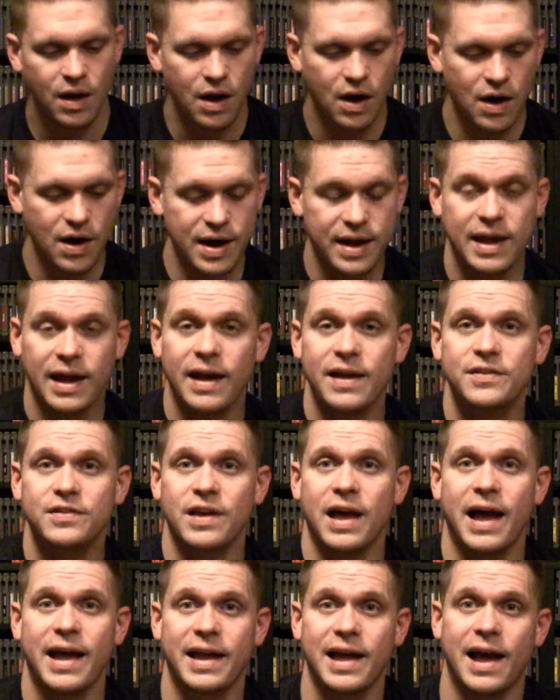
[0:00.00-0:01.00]
Alright
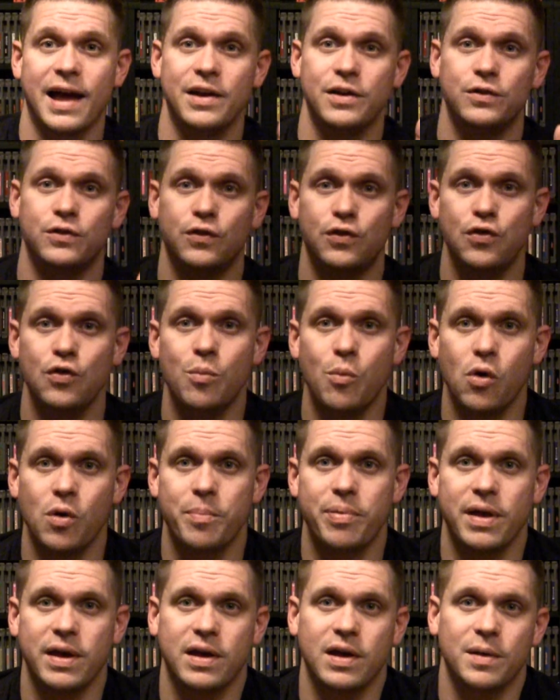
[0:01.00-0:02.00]
guys, I got two
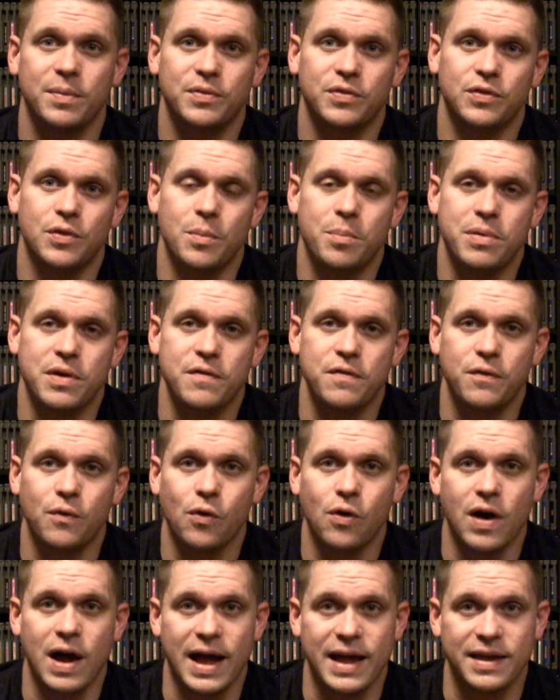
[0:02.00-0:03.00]
more pickups
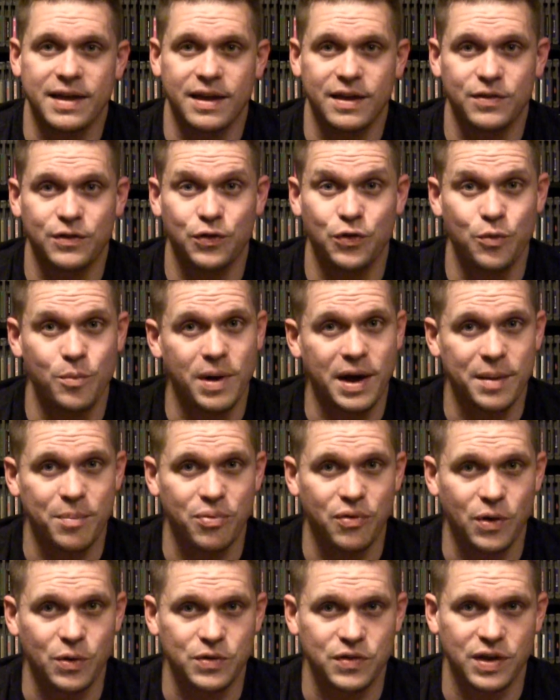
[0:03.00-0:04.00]
before I get to my
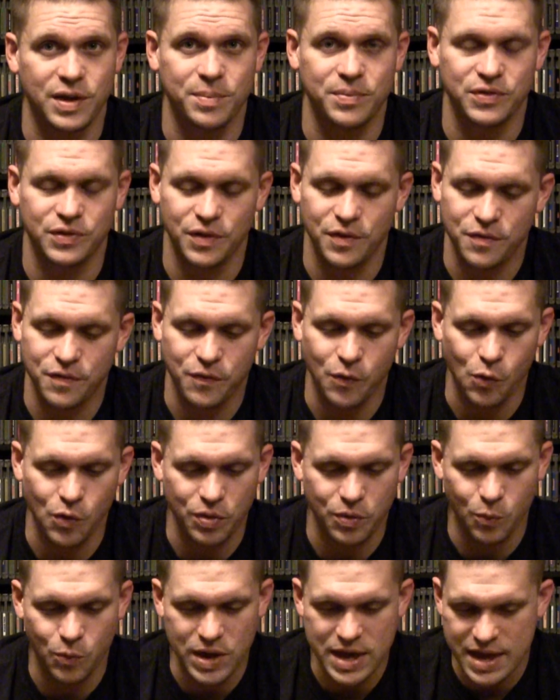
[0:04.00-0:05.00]
pro tips
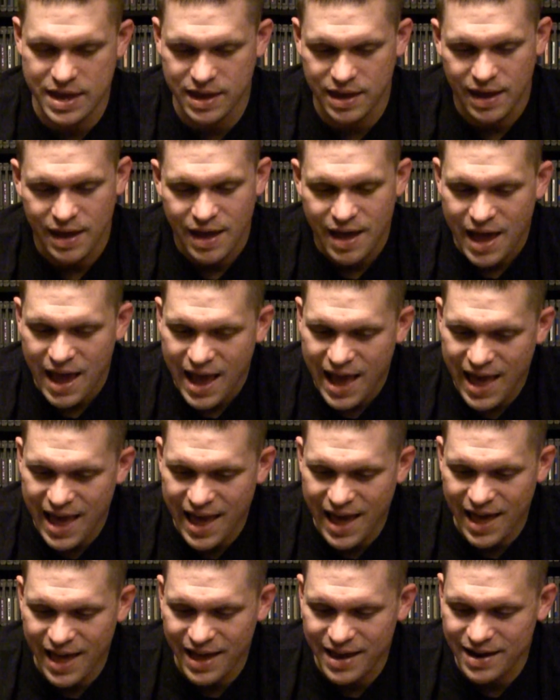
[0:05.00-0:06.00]
for the week.
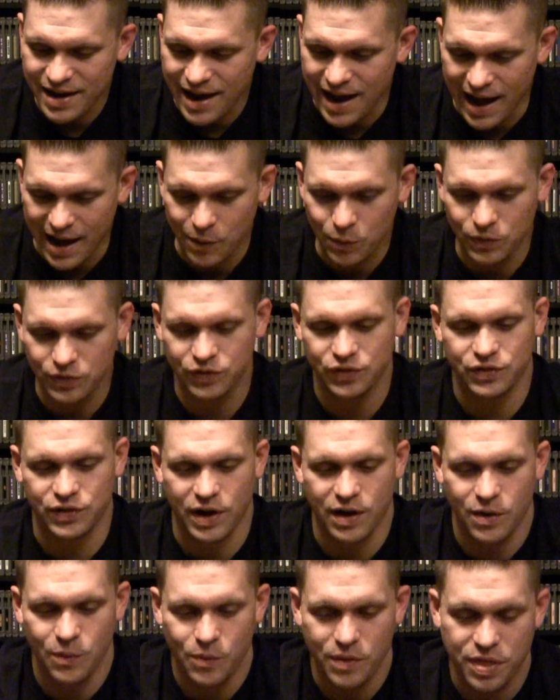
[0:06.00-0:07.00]
And I will
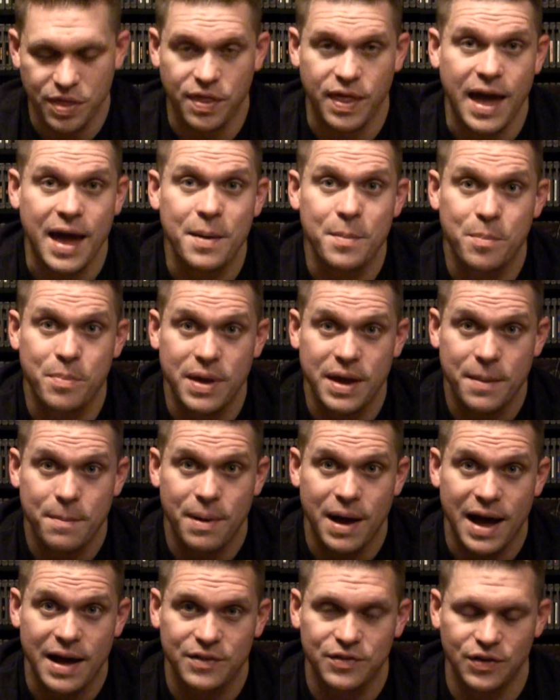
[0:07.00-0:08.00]
start with that big
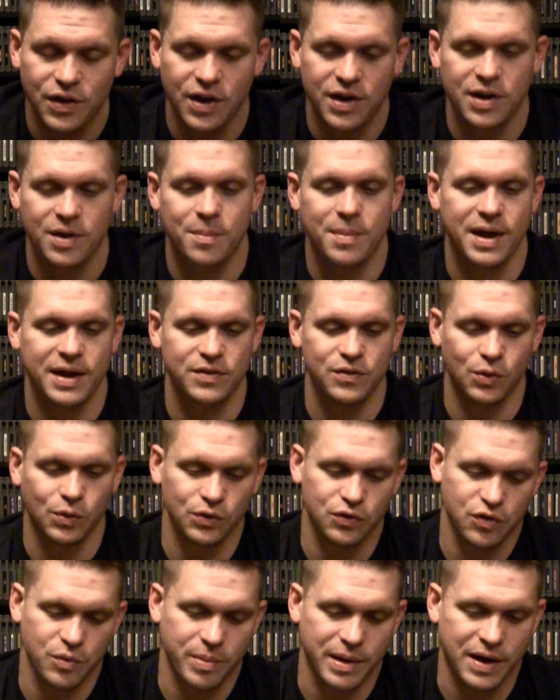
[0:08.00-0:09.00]
box item I
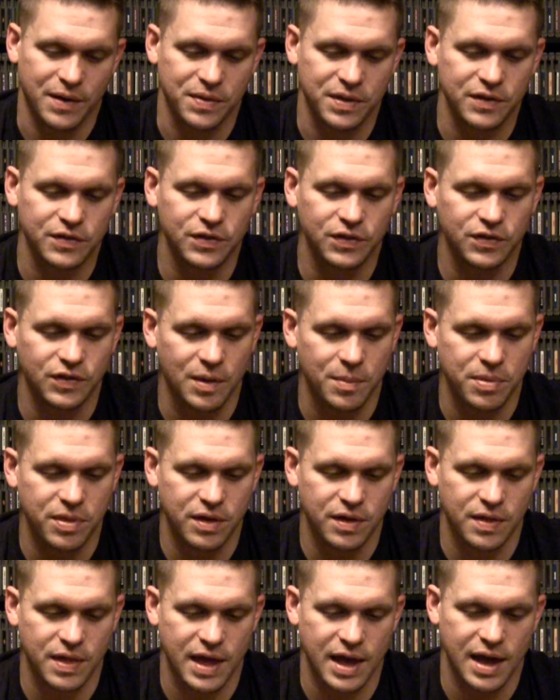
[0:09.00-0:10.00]
told you about. This is
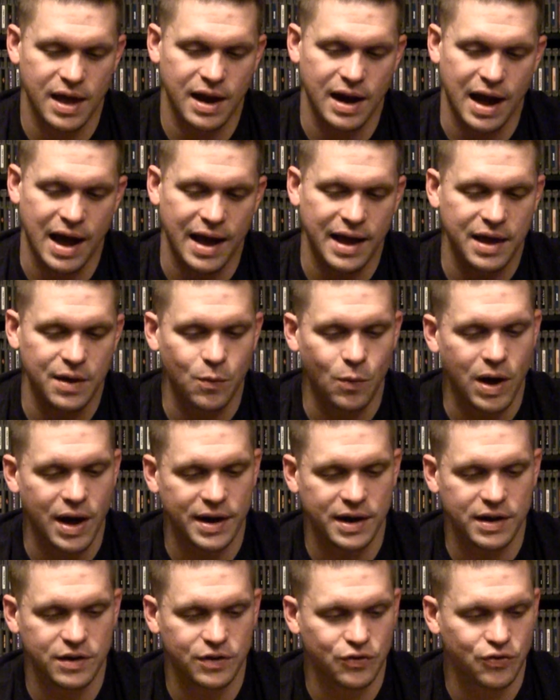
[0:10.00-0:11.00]
something that I had
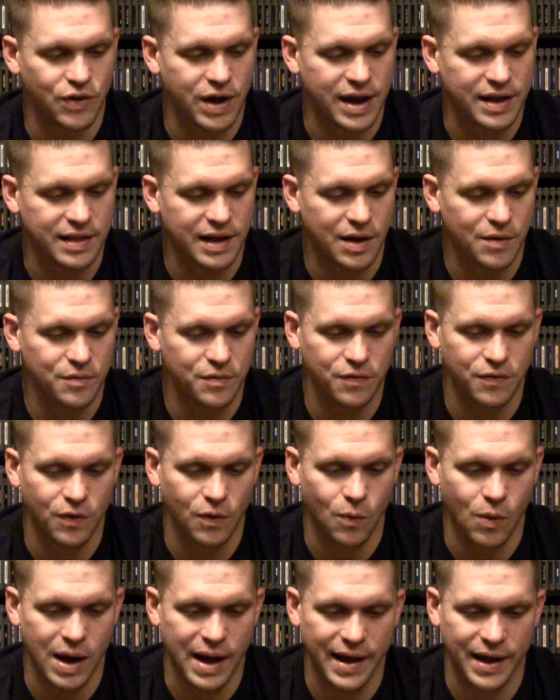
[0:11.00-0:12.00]
wanted to track down for
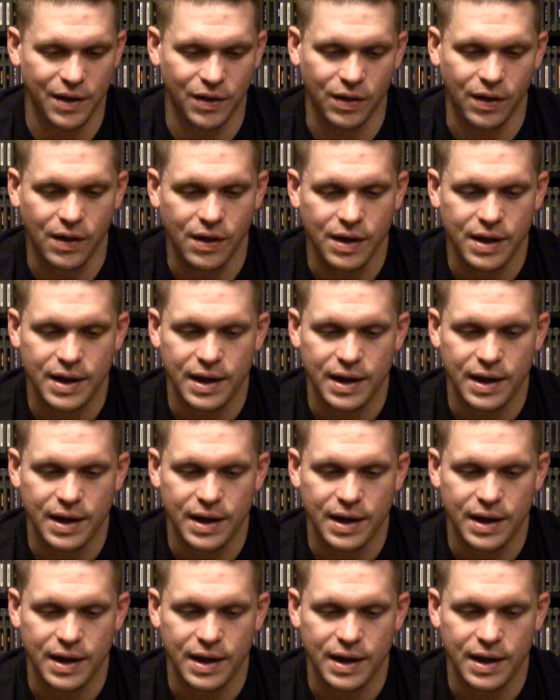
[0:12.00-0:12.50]
a while.